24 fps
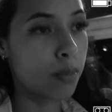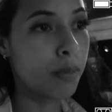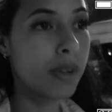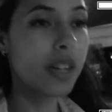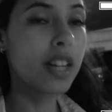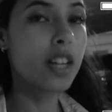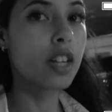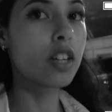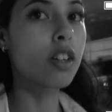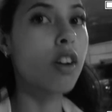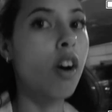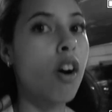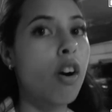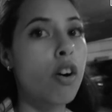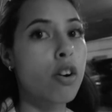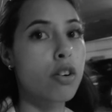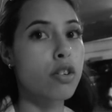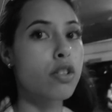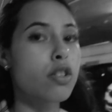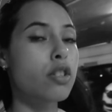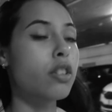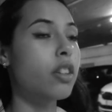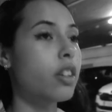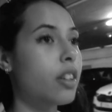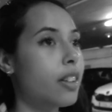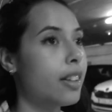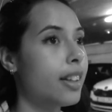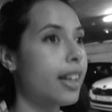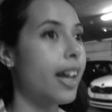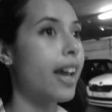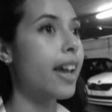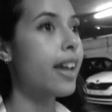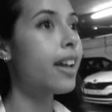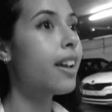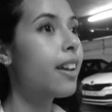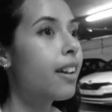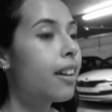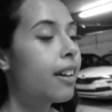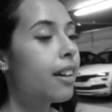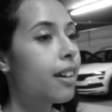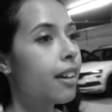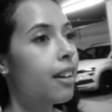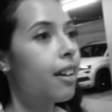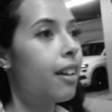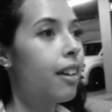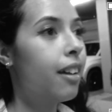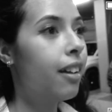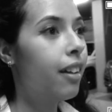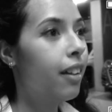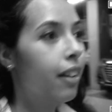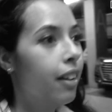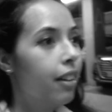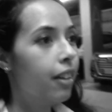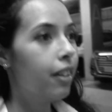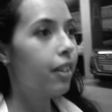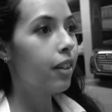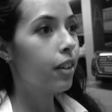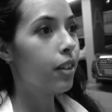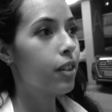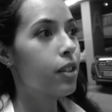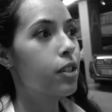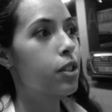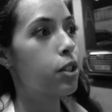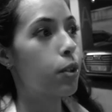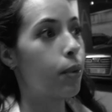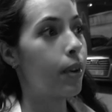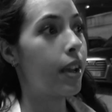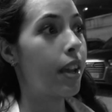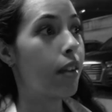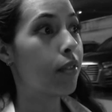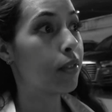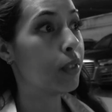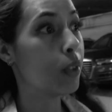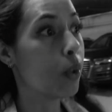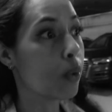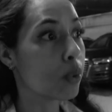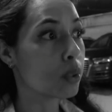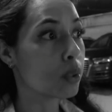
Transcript: many cars look alike. So I have no